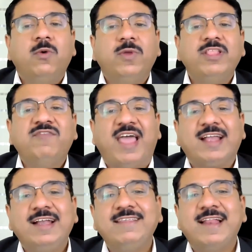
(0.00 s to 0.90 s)
where the
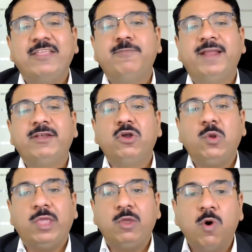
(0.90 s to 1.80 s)
factories are expected
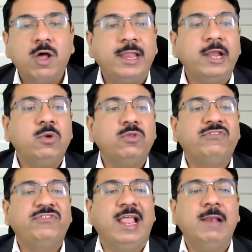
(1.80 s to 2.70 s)
to evolve into the
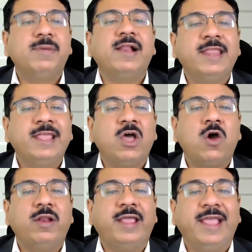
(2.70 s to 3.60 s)
self-planning
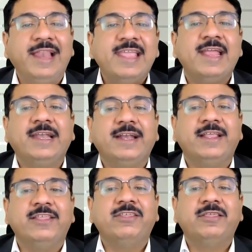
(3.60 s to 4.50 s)
or healing
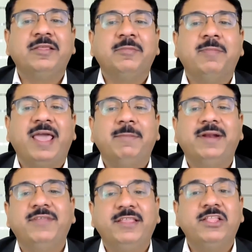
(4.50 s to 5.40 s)
entities by
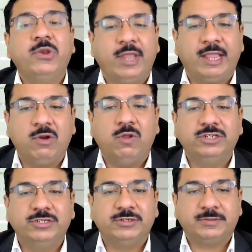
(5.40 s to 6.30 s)
embracing the new
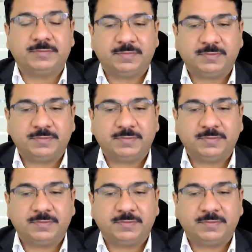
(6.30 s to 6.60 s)
technologies.